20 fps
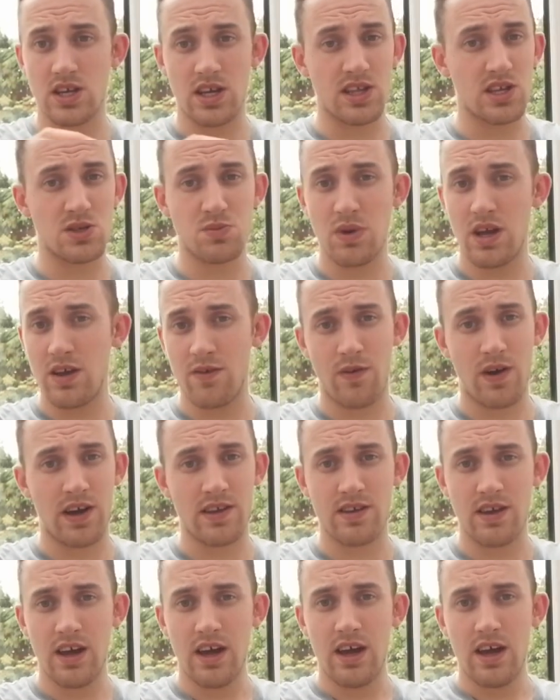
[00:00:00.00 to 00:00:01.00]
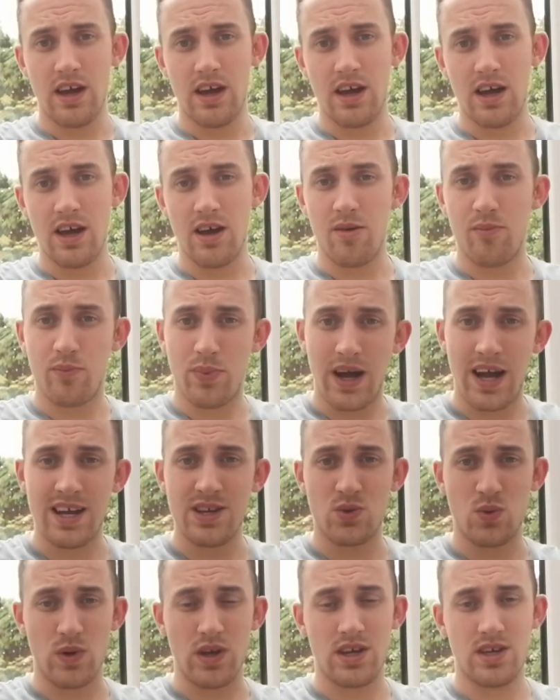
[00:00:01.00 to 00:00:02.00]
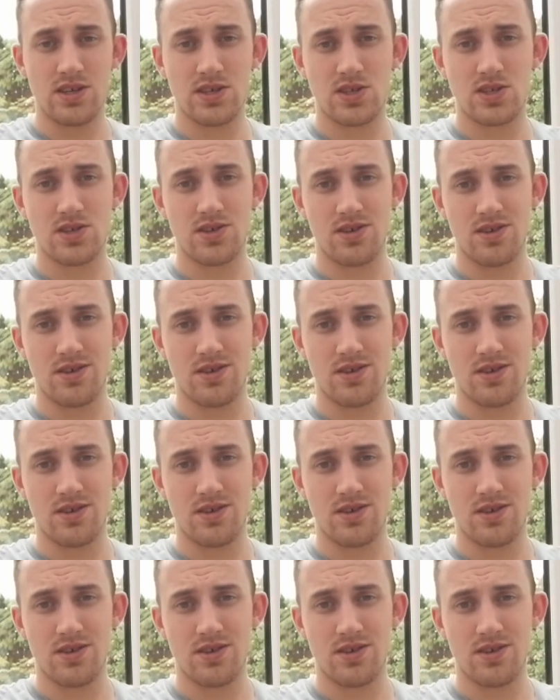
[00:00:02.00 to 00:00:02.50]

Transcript: others may have had uh, bad weeks.